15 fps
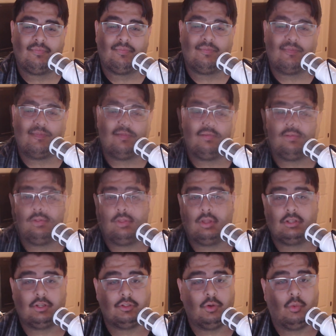Now,
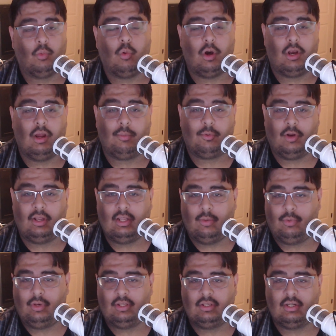there's also one upgrade
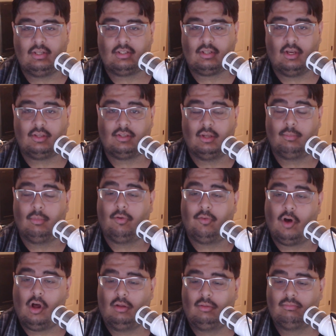that we need to discuss above
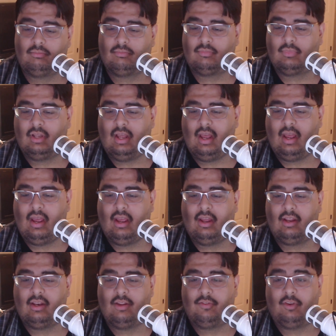all,
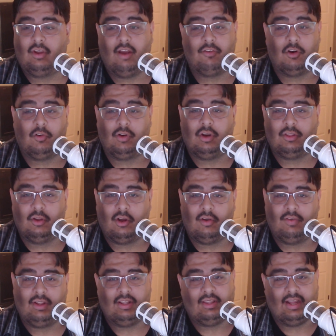and if you haven't already thought
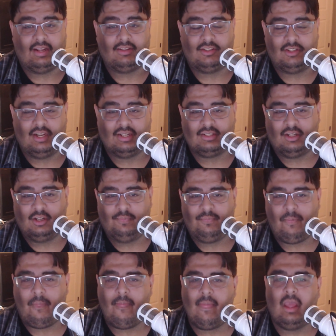of it, that's Chance Cube.
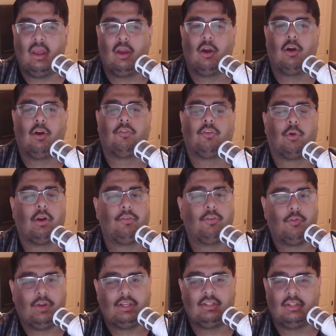For
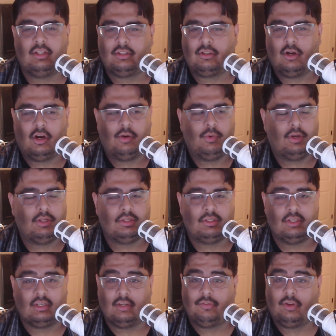whatever reason, this card was
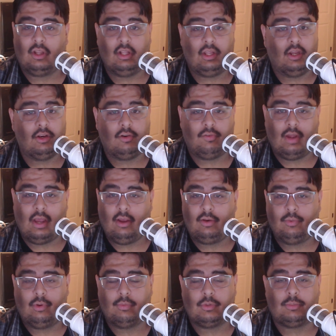significantly
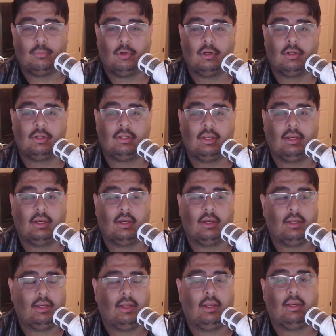undervalued when it was spoiled
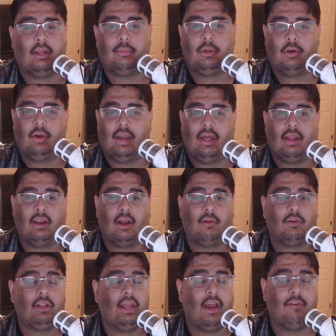in EAW, and I
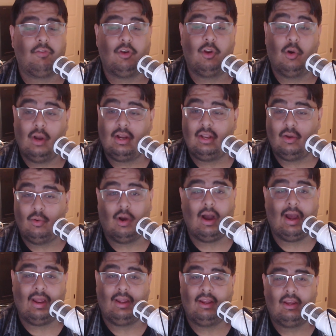really have no idea
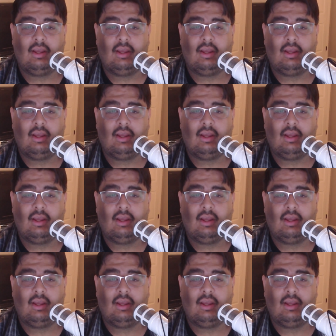why.